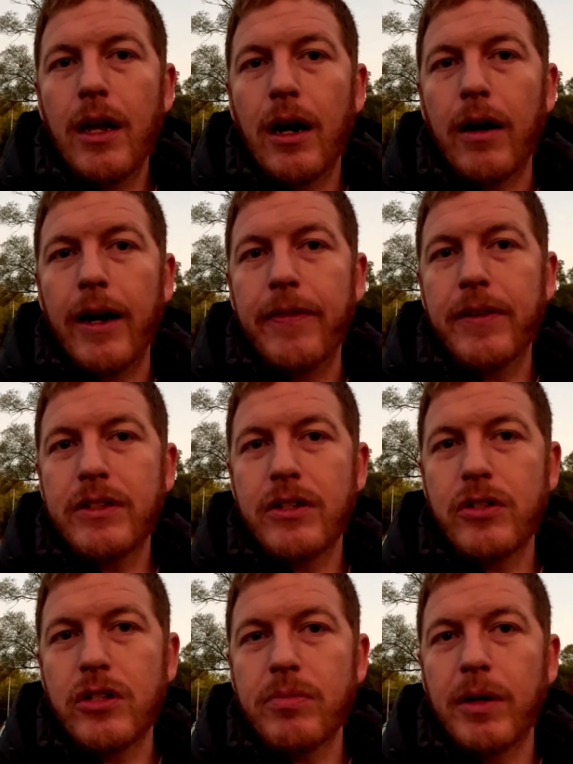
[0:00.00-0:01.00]
all right, this is
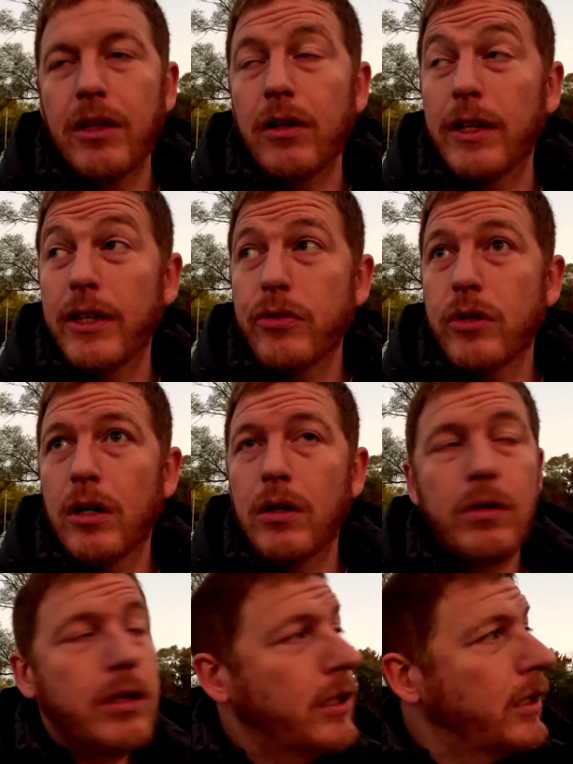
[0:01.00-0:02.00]
just my little intro.
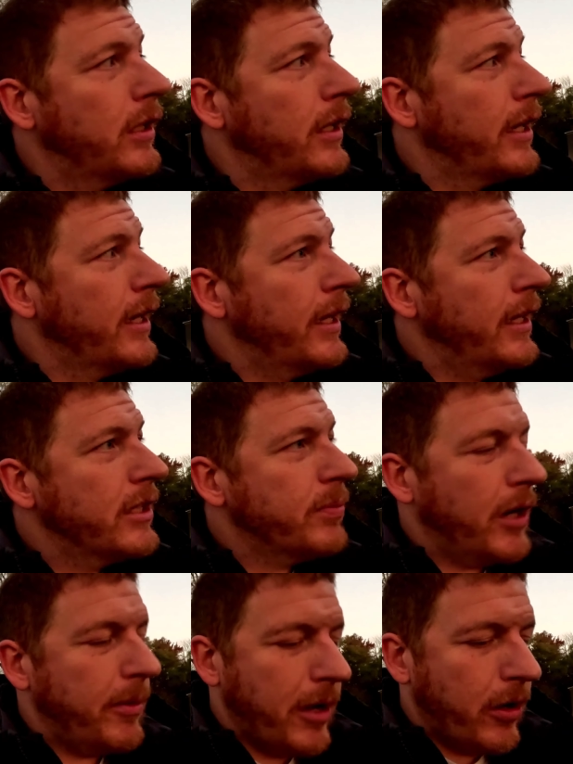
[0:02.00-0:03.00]
It's
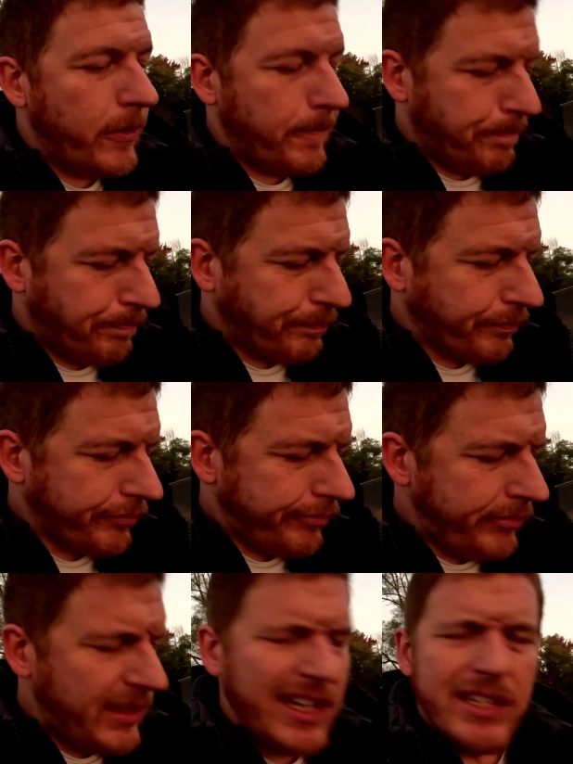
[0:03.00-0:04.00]
probably about
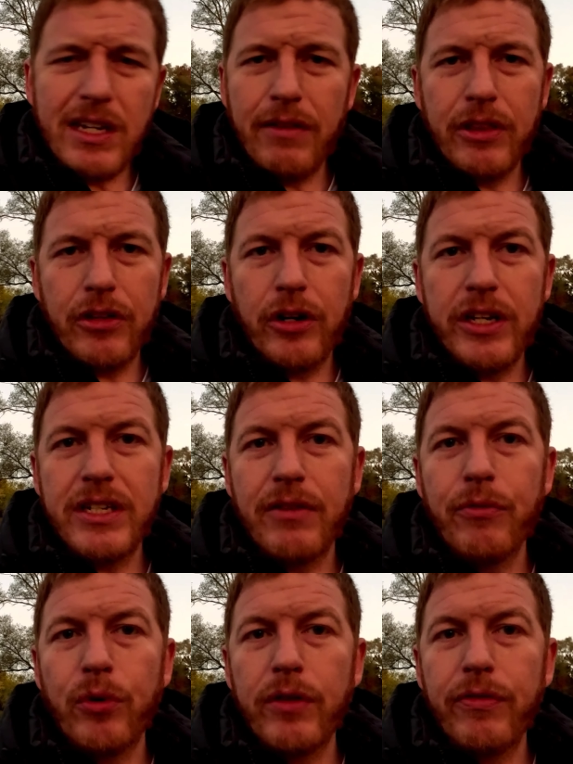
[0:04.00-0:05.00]
7:30,
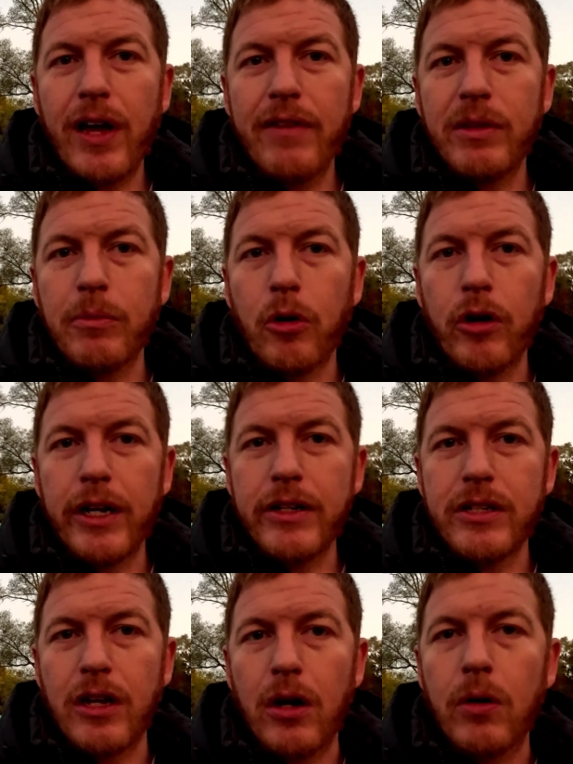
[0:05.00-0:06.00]
7:45 in the morning,
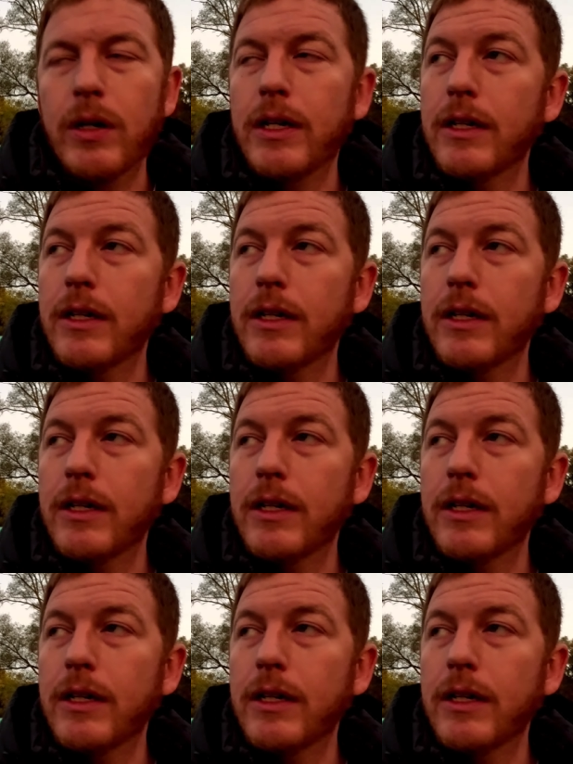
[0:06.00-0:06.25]
so